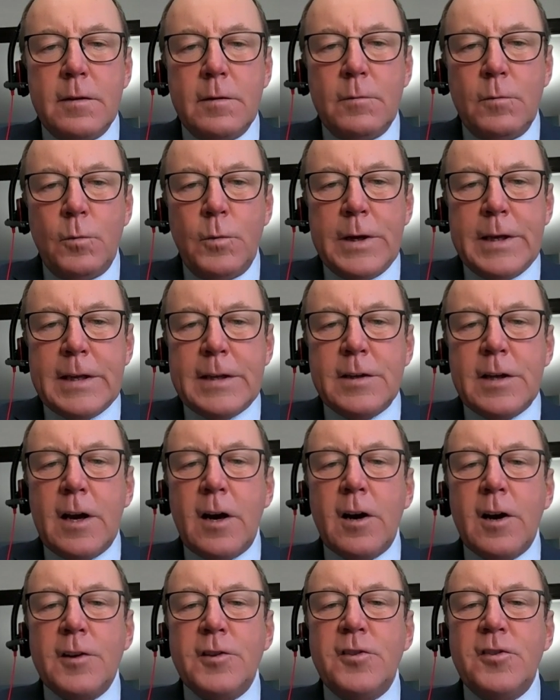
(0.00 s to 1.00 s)
We
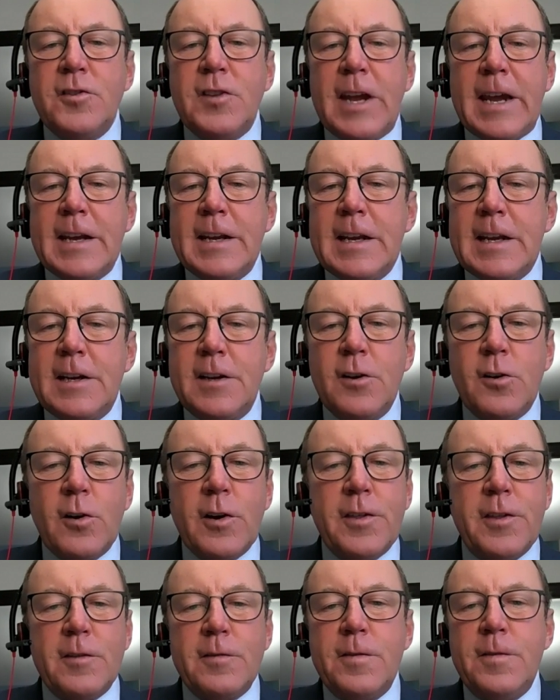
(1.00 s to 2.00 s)
are standing
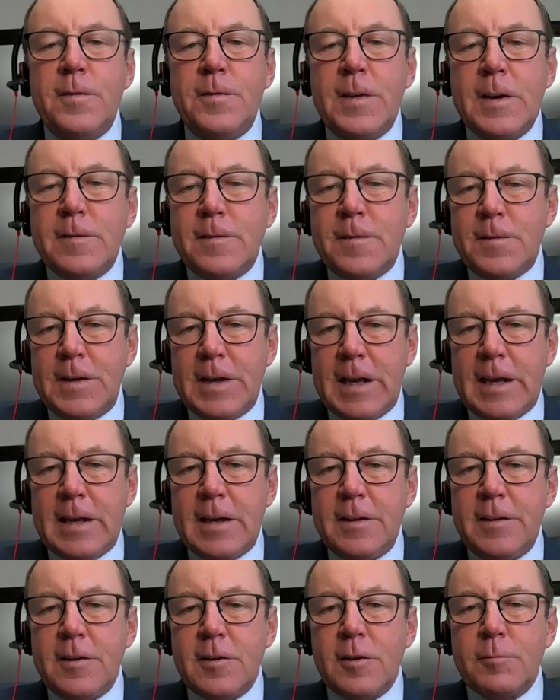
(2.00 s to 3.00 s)
north of 50.
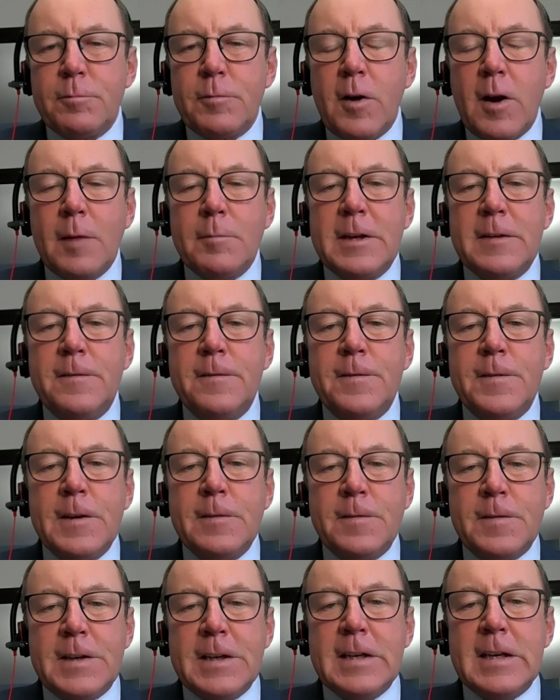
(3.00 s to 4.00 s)
There are probably
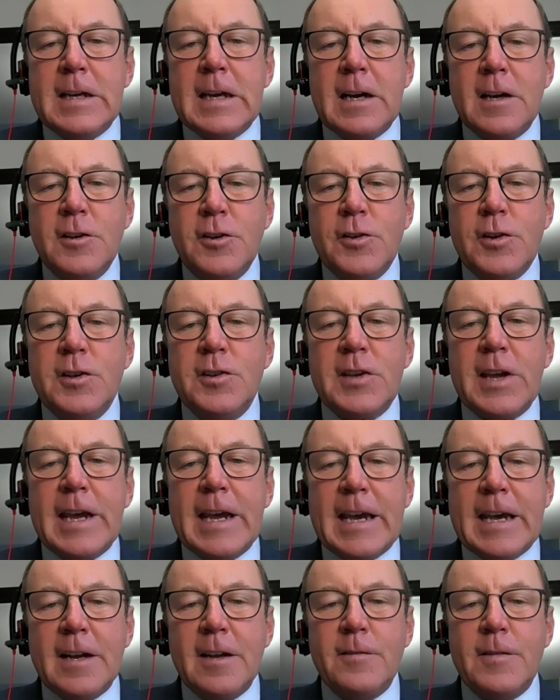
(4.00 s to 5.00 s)
50 countries
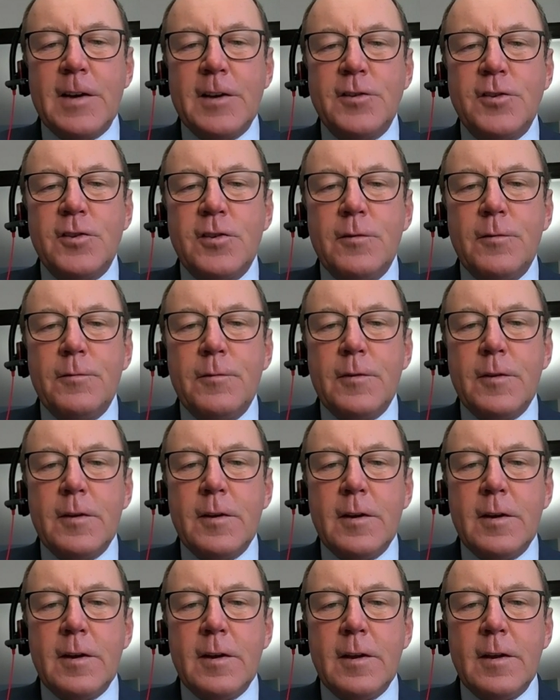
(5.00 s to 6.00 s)
ahead of us
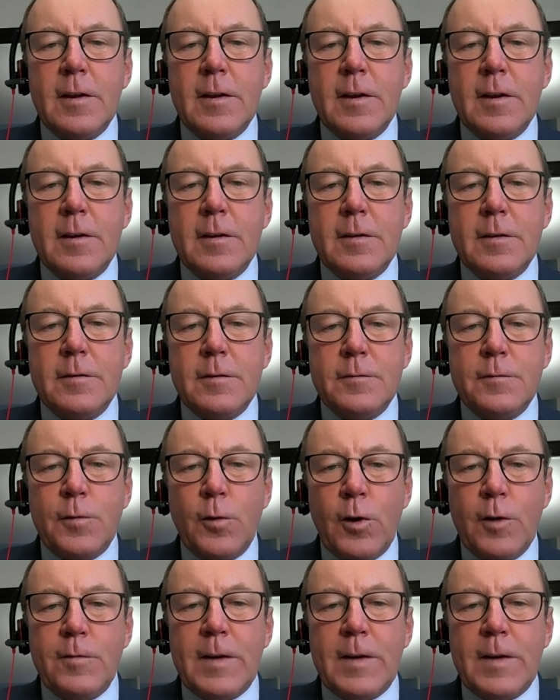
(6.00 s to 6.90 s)
for